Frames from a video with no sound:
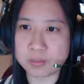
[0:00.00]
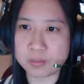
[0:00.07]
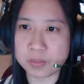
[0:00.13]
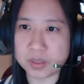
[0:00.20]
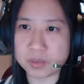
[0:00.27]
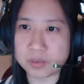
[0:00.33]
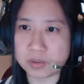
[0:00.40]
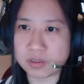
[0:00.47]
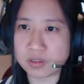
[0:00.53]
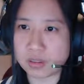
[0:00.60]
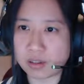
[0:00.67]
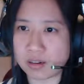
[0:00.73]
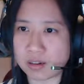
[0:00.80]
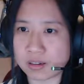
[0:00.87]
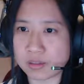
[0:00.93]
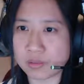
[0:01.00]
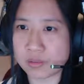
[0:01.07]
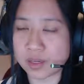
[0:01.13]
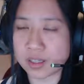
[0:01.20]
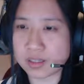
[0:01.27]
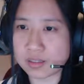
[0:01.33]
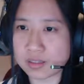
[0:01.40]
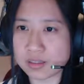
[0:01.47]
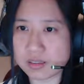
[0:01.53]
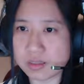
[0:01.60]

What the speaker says: People are quite